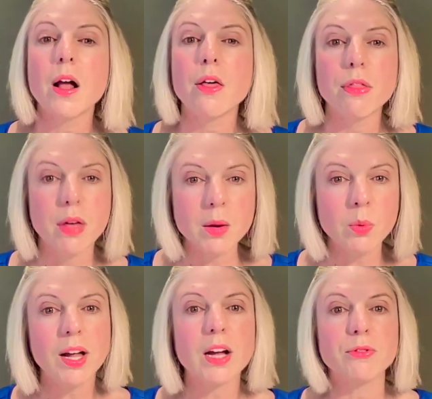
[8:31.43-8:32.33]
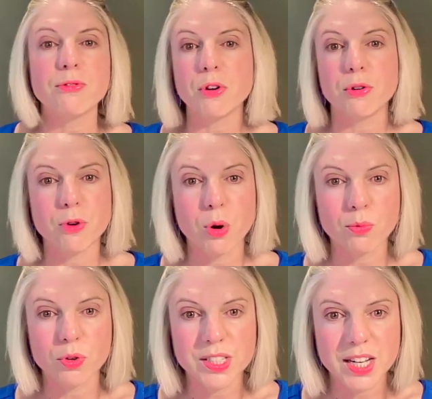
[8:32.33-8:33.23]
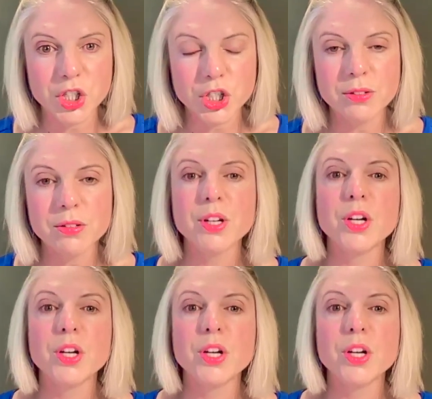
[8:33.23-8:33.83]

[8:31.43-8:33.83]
they will have a fear of confrontation,